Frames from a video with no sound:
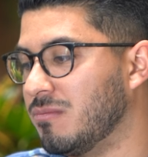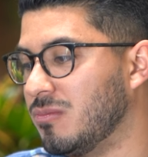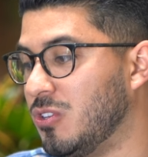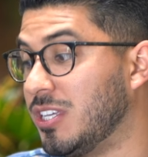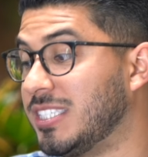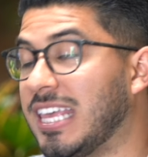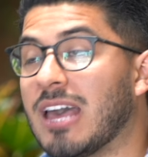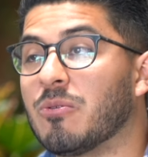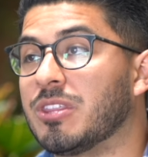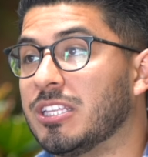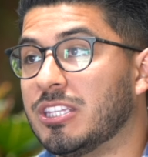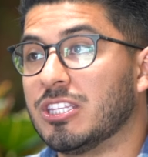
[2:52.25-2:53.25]
You can see that
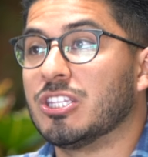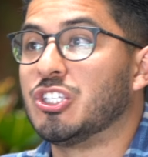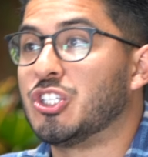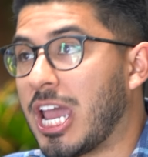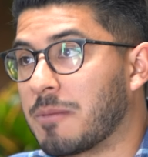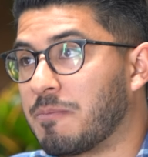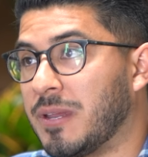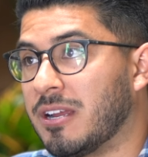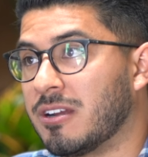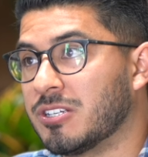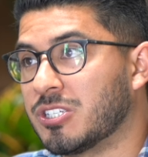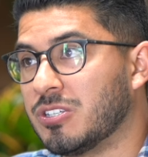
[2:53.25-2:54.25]
with the Czech
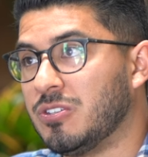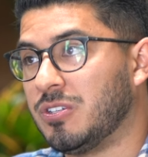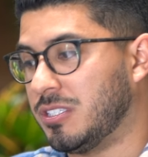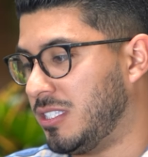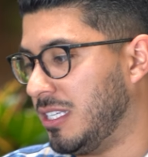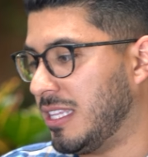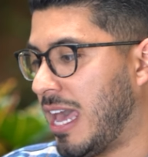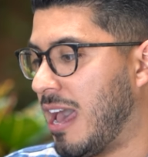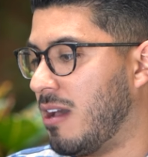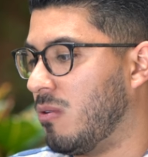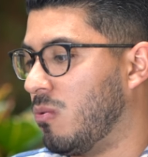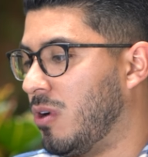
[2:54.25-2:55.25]
beers. You can see
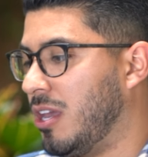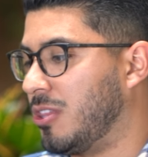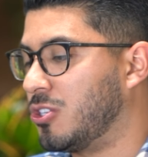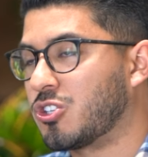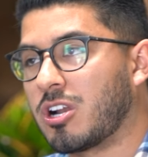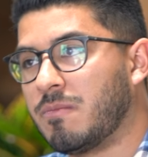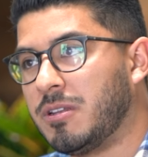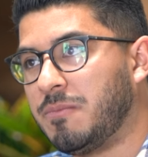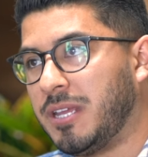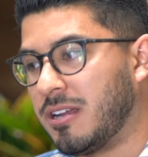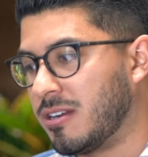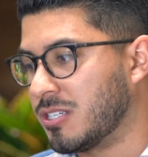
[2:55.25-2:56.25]
that with German
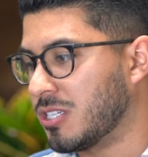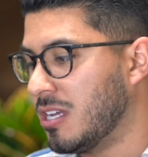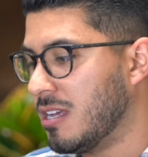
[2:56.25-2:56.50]
beers.